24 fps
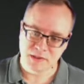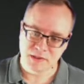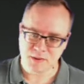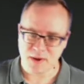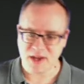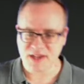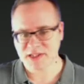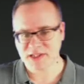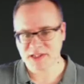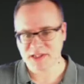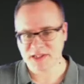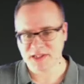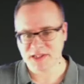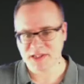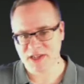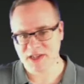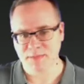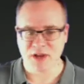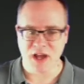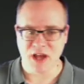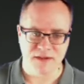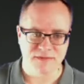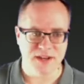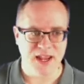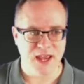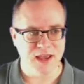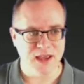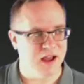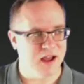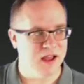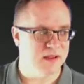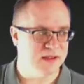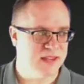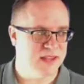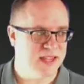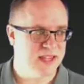So I skipped off down the
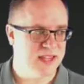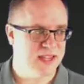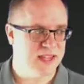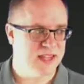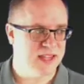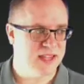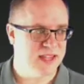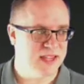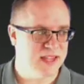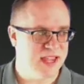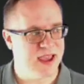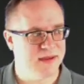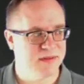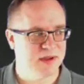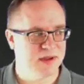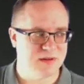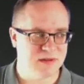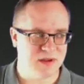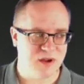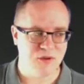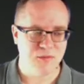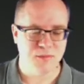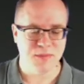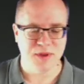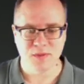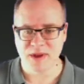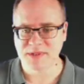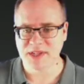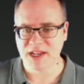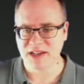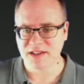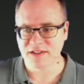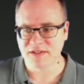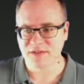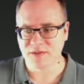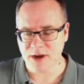hall. Yay, I'm going to go build
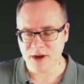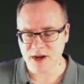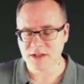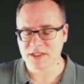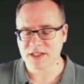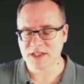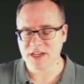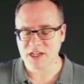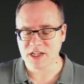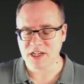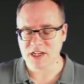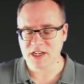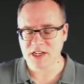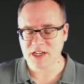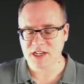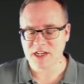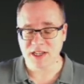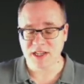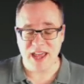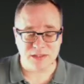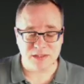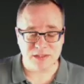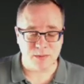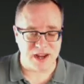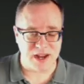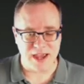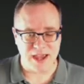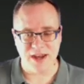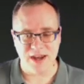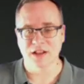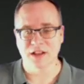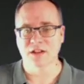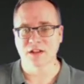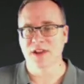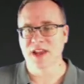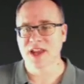websites for the radio station. That's when I
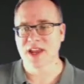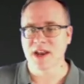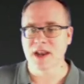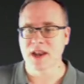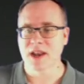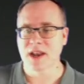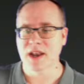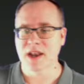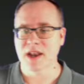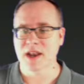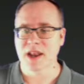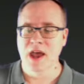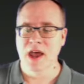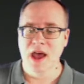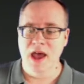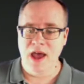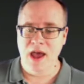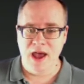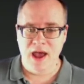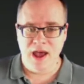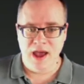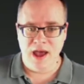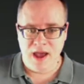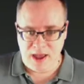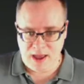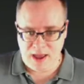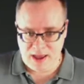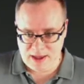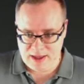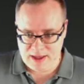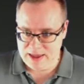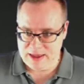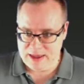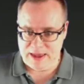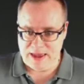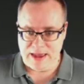kind of clued in.
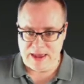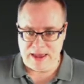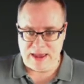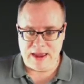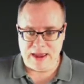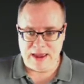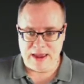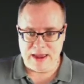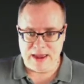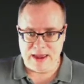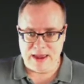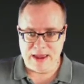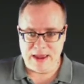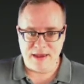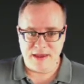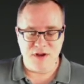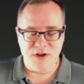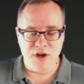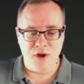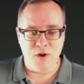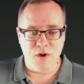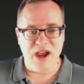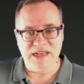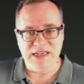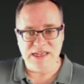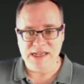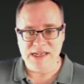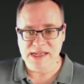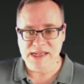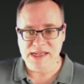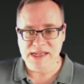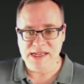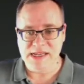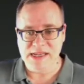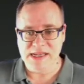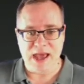I have no
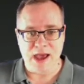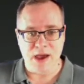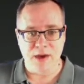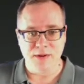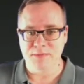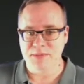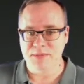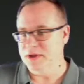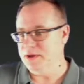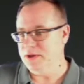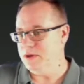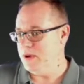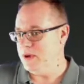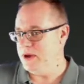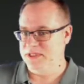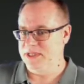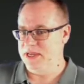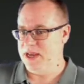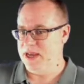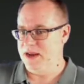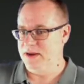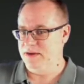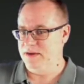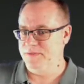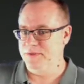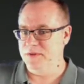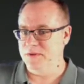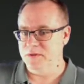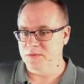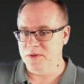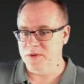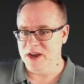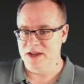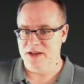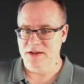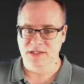idea how to build a website
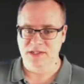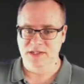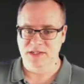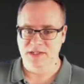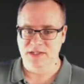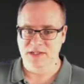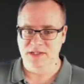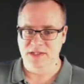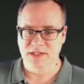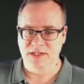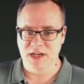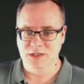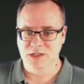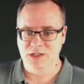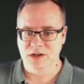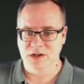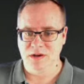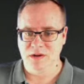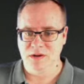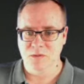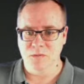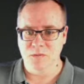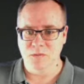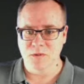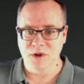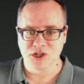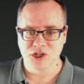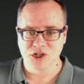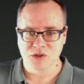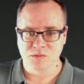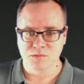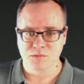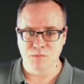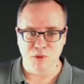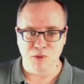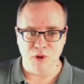for the radio station,
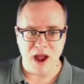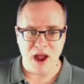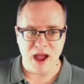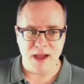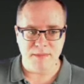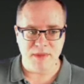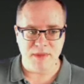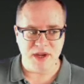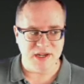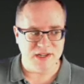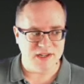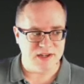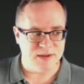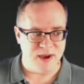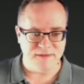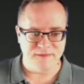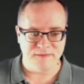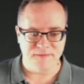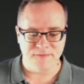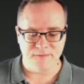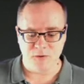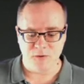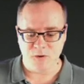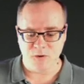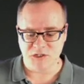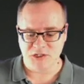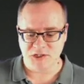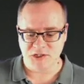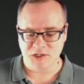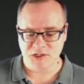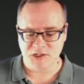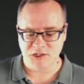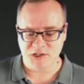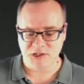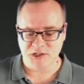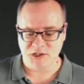which brought me to my
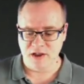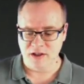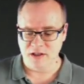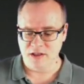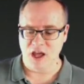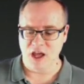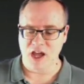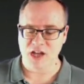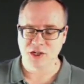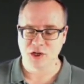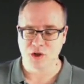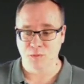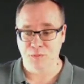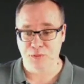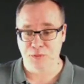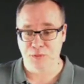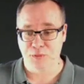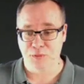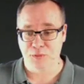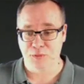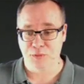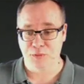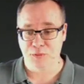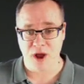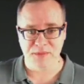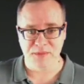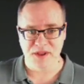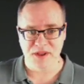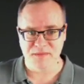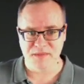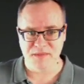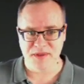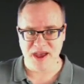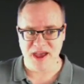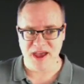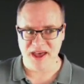first logical
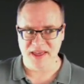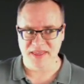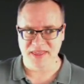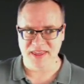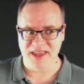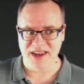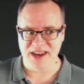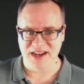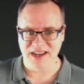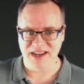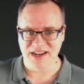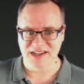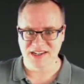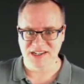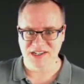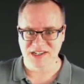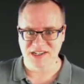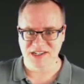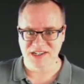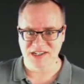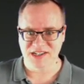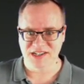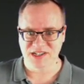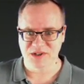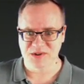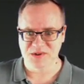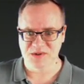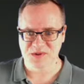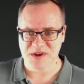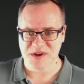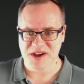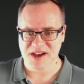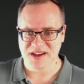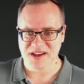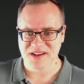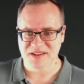problem that I needed
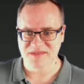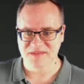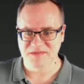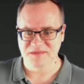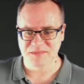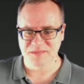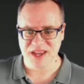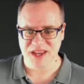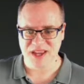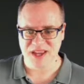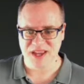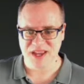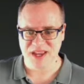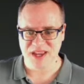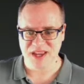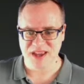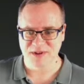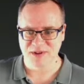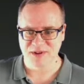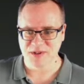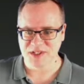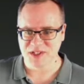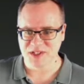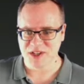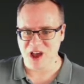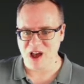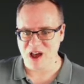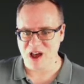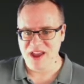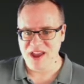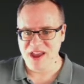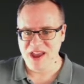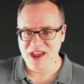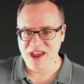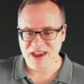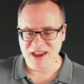to be able to
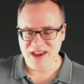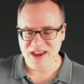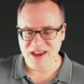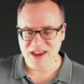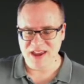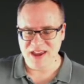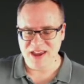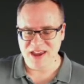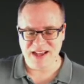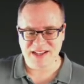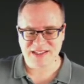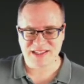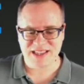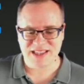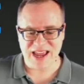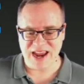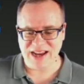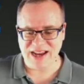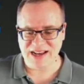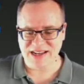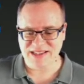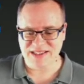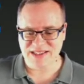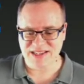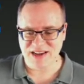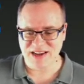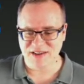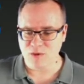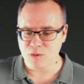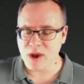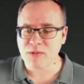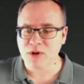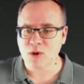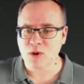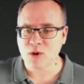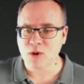resolve. And that's the A to Z of a
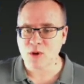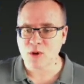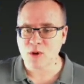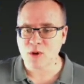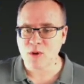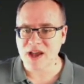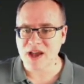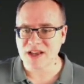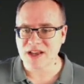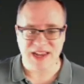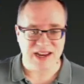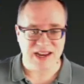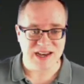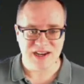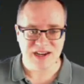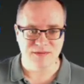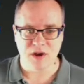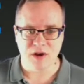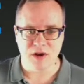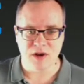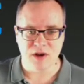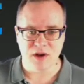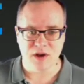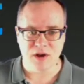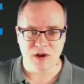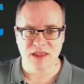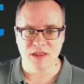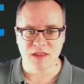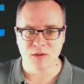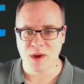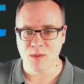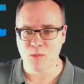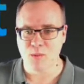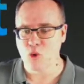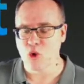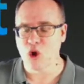web request. I didn't even know how the
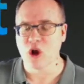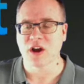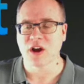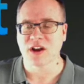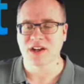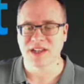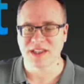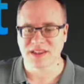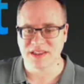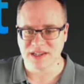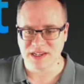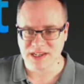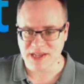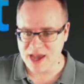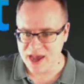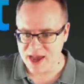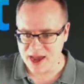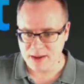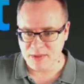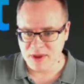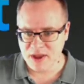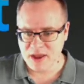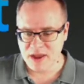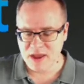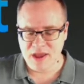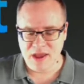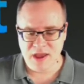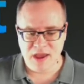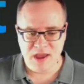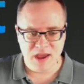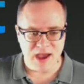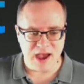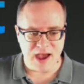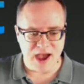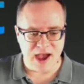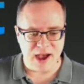web worked at the time.
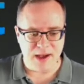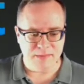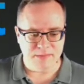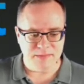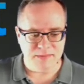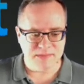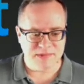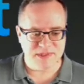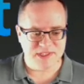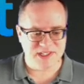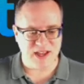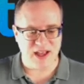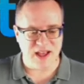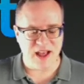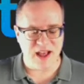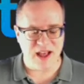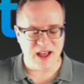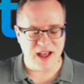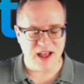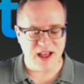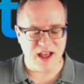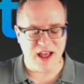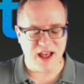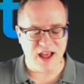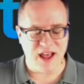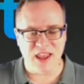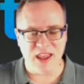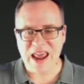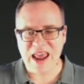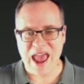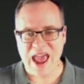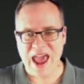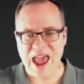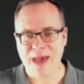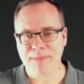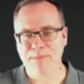See, a lot
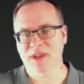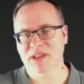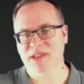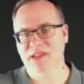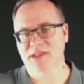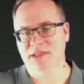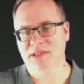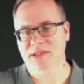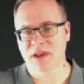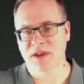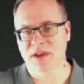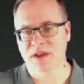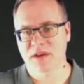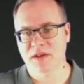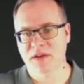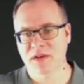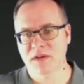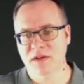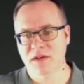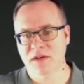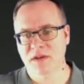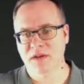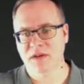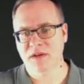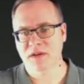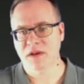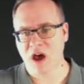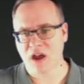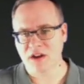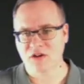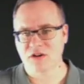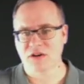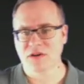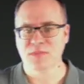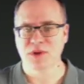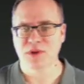happens on
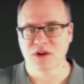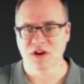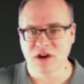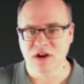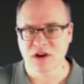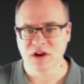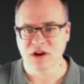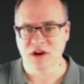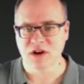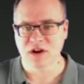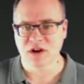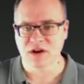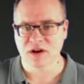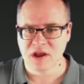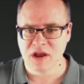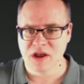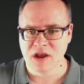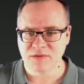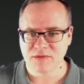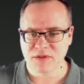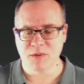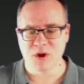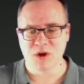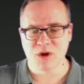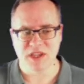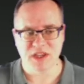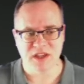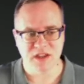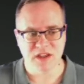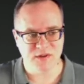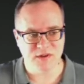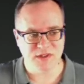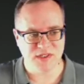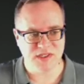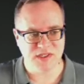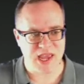your computer from the moment
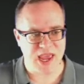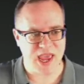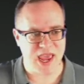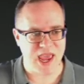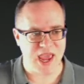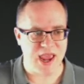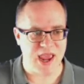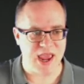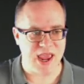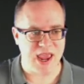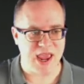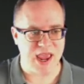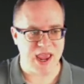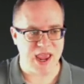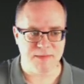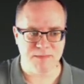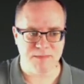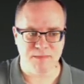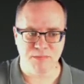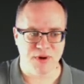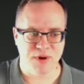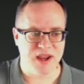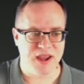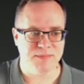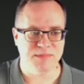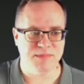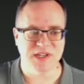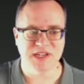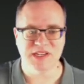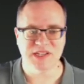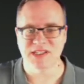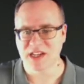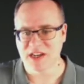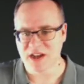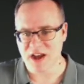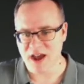that you say, bring up
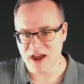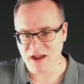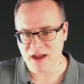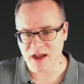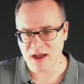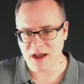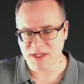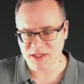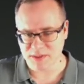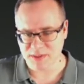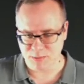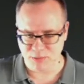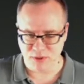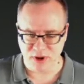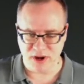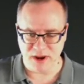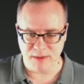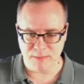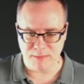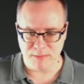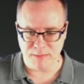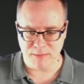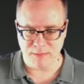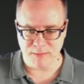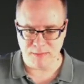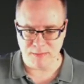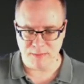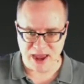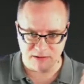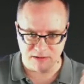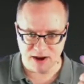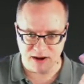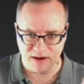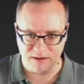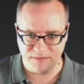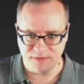Disney.com. Let's bring it back
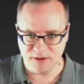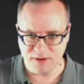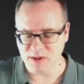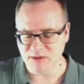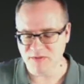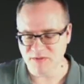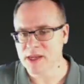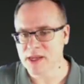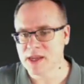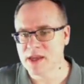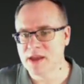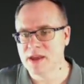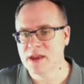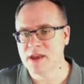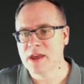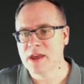around to family friendly.